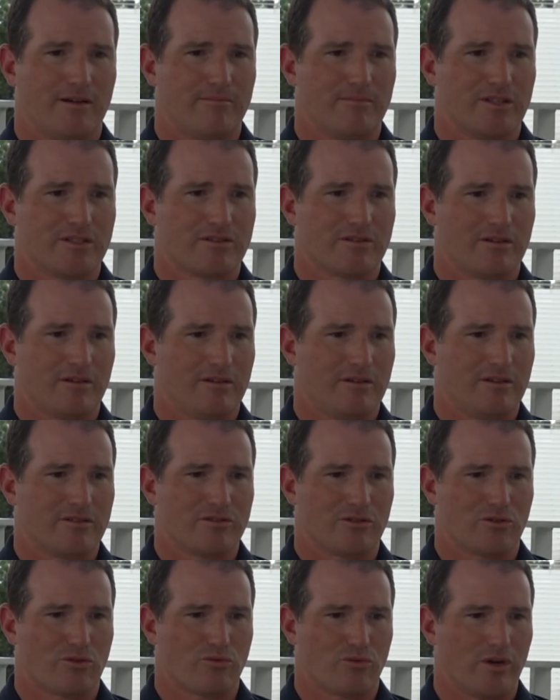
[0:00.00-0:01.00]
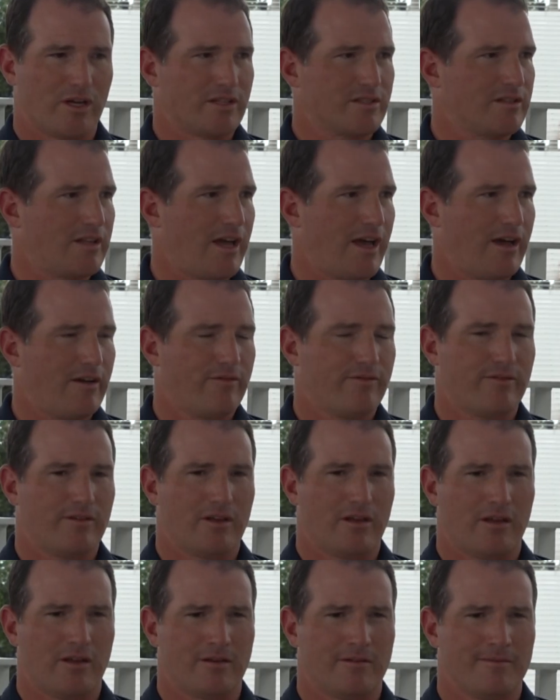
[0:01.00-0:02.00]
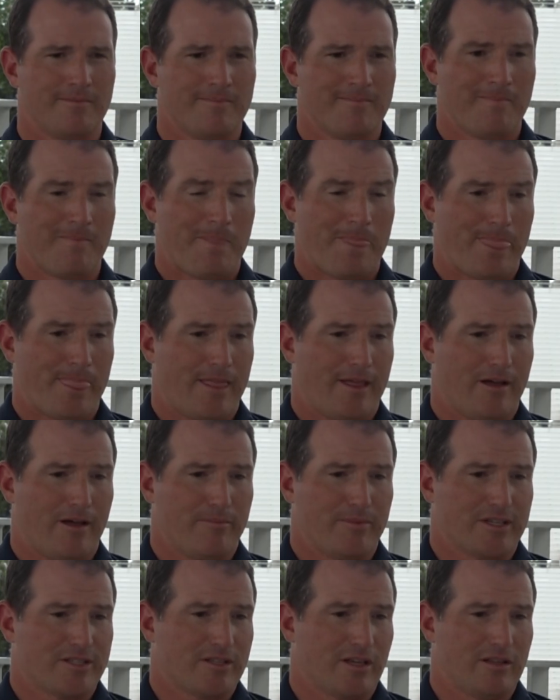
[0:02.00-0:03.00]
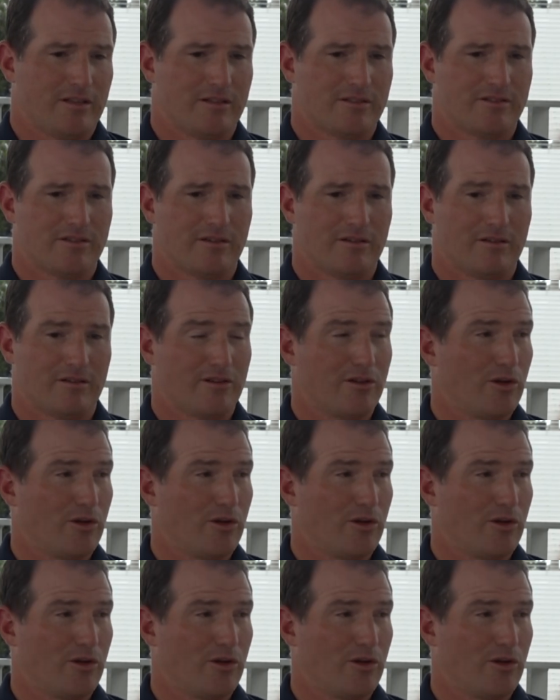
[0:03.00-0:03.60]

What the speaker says: It's a great staff, and I'm excited to